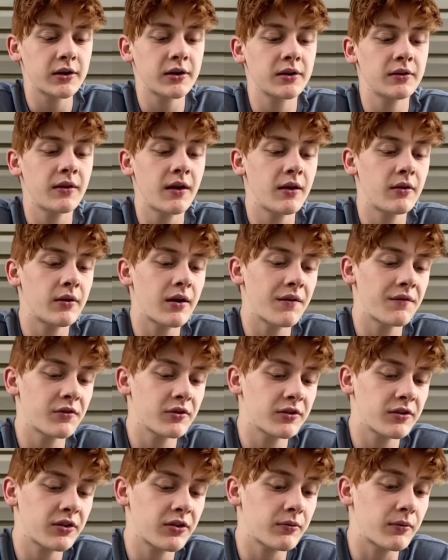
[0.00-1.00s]
They don't ever
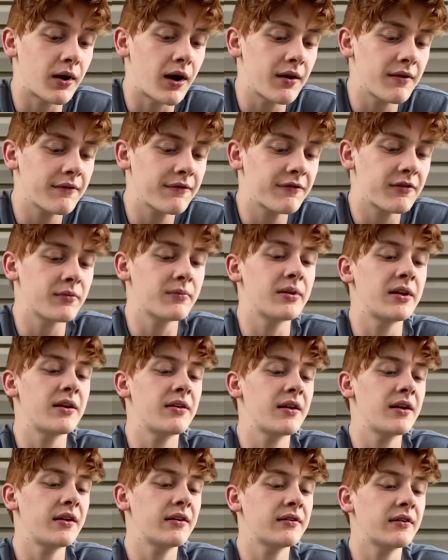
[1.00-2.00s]
thrive for me.
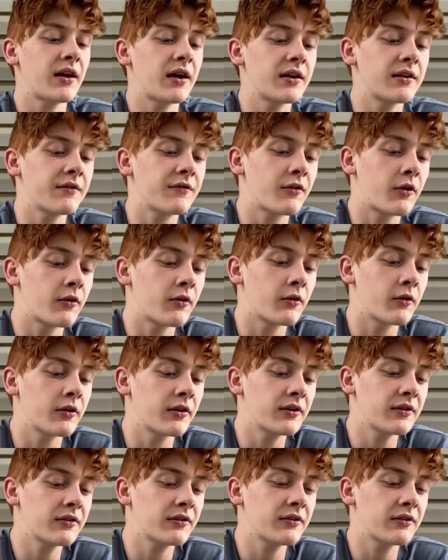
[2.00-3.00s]
They just kind of
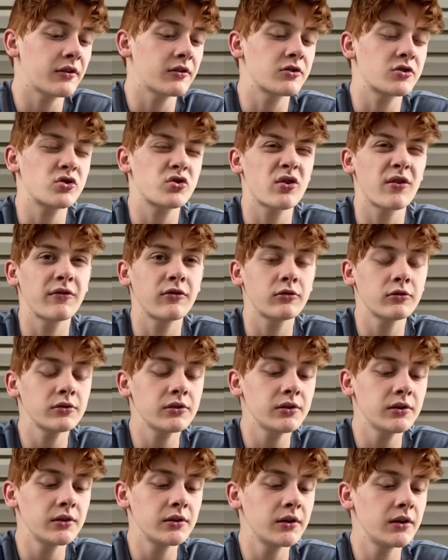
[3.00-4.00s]
always are shriveled.
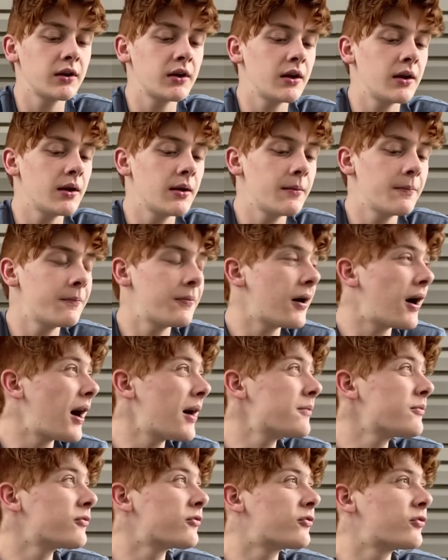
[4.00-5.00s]
But
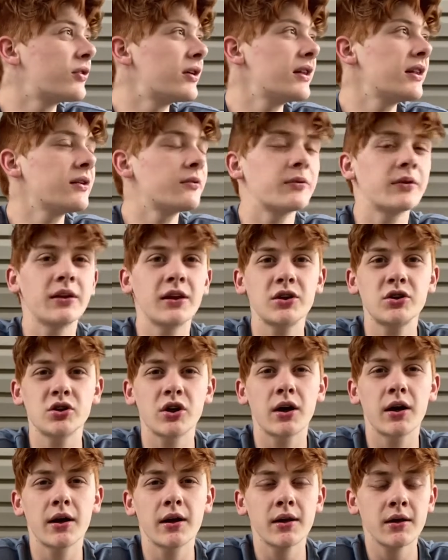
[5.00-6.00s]
I'm really, really
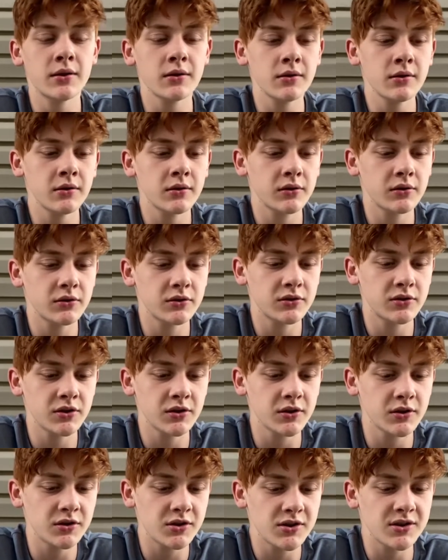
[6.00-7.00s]
trying
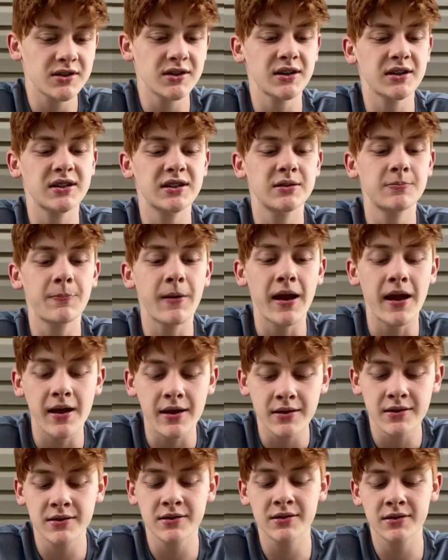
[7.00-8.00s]
to just
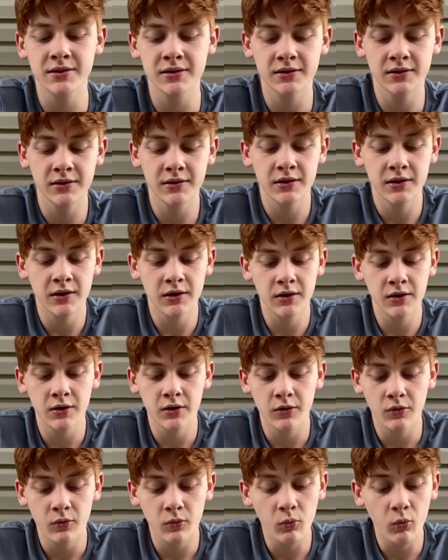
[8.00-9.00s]
expand
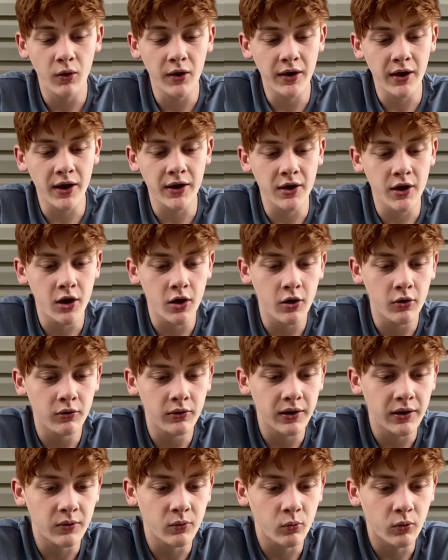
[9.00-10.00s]
what I know
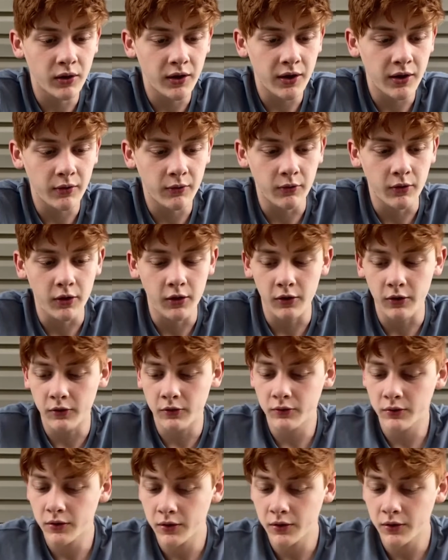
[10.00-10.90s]
and what I grow.